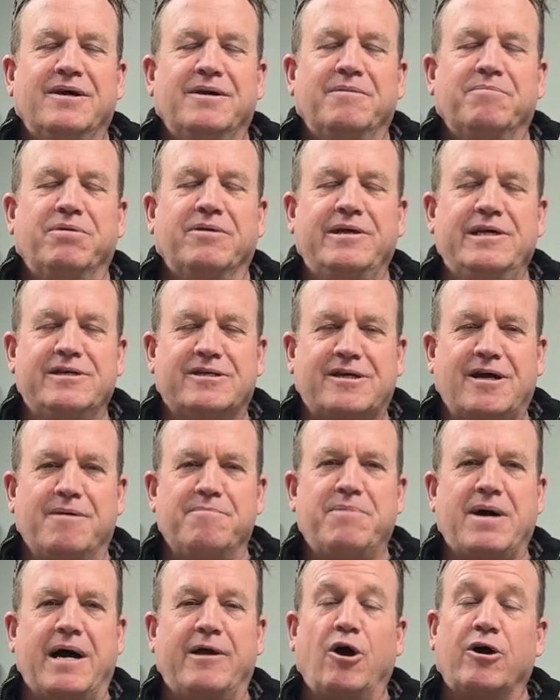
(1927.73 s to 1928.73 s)
Please come
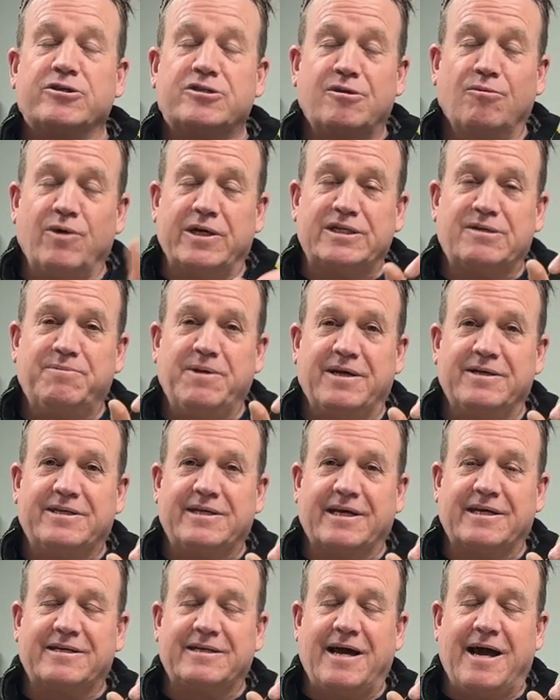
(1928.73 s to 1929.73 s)
by. And also watch me on
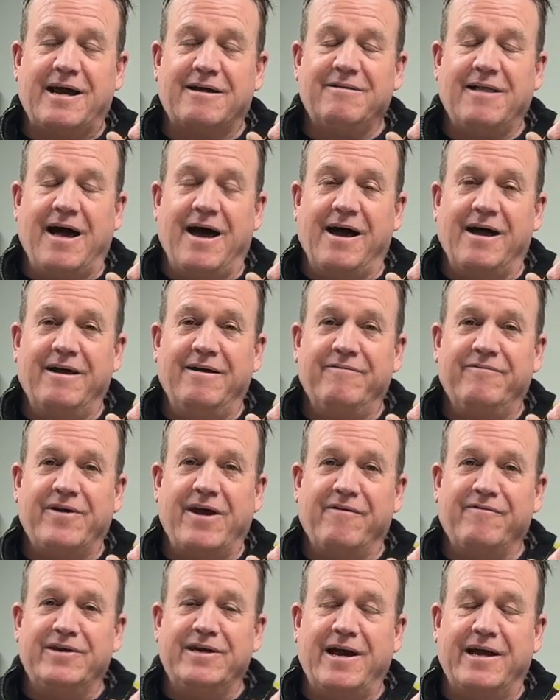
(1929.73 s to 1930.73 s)
TikTok Live
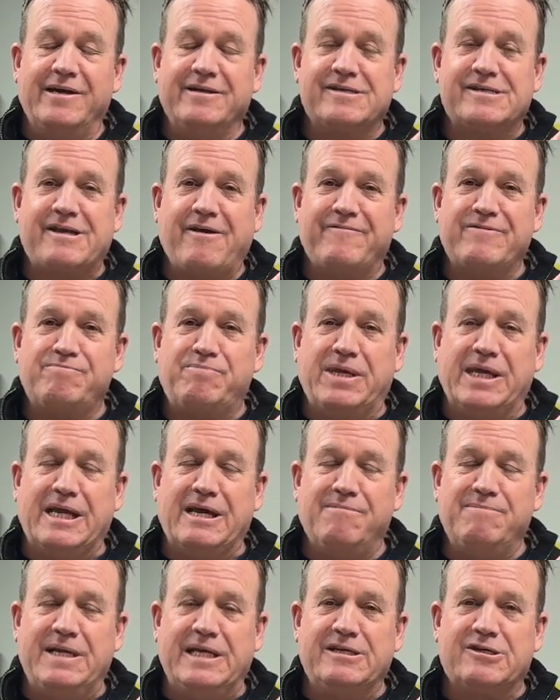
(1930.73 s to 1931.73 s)
every night at 7
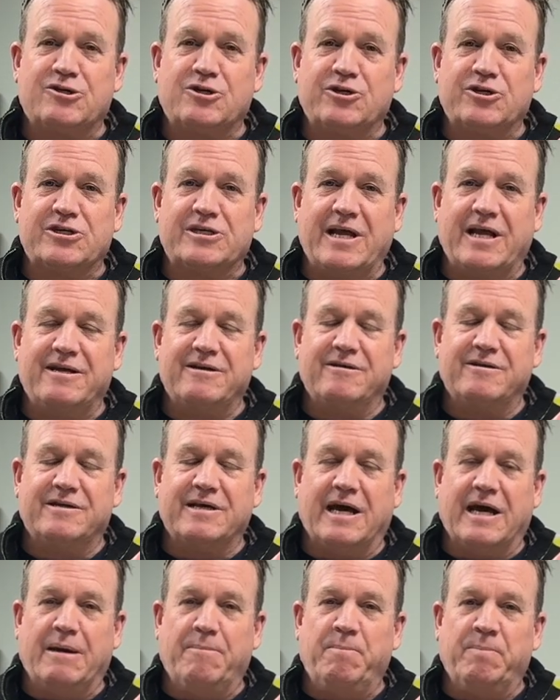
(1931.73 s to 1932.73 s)
p.m. Eastern Standard
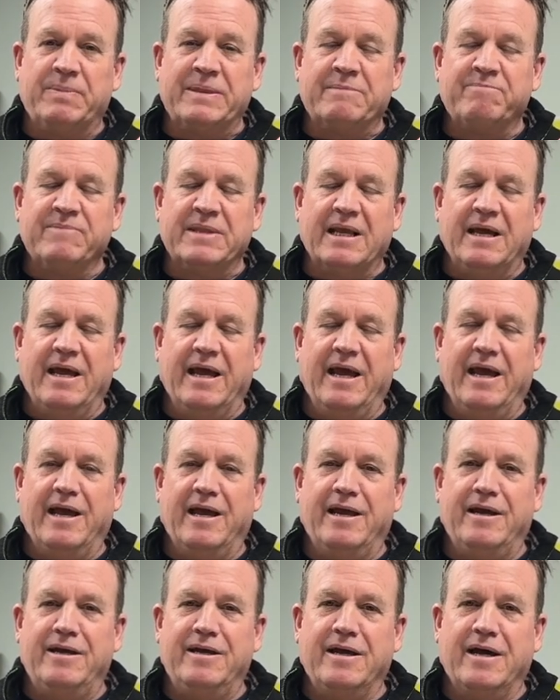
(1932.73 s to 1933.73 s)
Time.
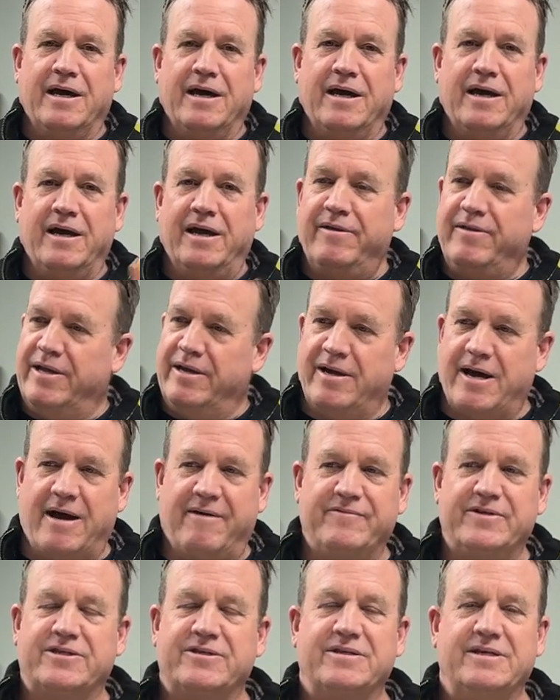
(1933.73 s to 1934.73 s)
And then
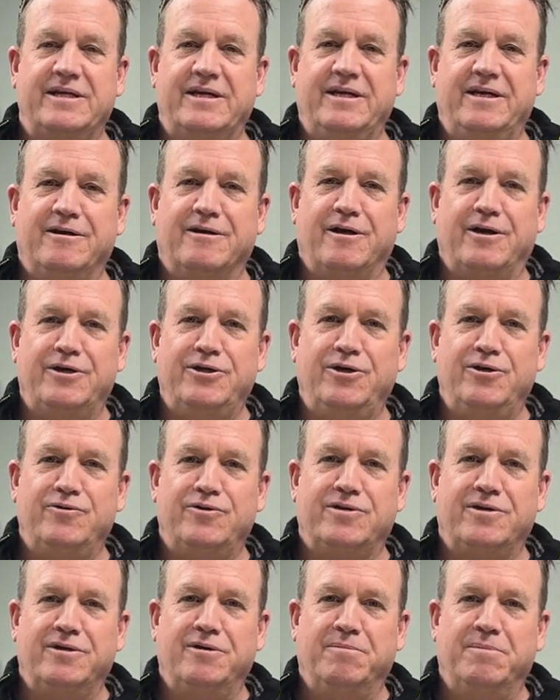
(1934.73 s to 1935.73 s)
obviously here on
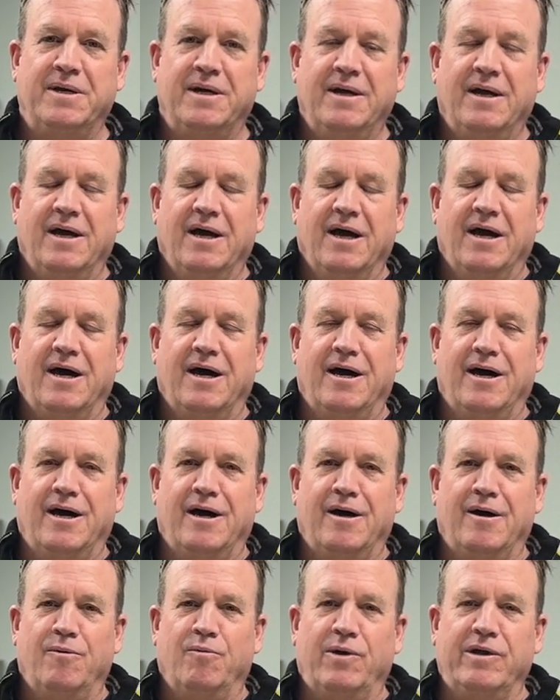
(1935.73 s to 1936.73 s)
YouTube.
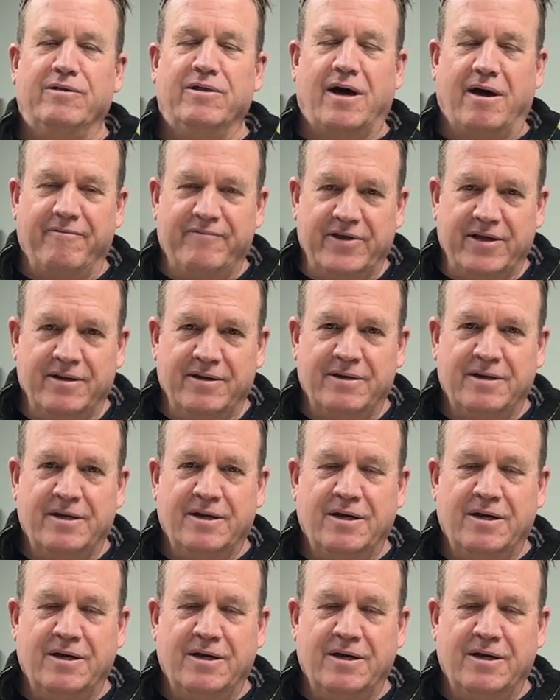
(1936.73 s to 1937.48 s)
We love you.